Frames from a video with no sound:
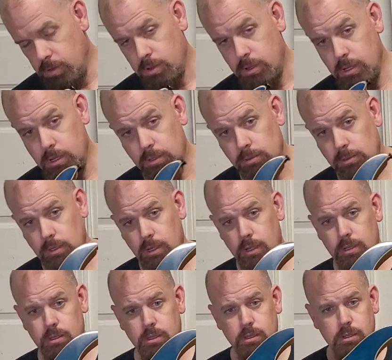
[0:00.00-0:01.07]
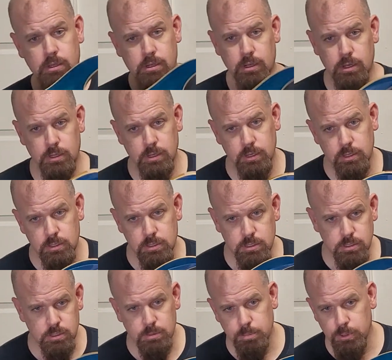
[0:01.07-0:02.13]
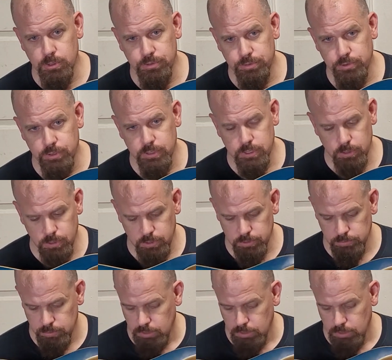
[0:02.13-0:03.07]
Yeah, I think this is a beautiful guitar.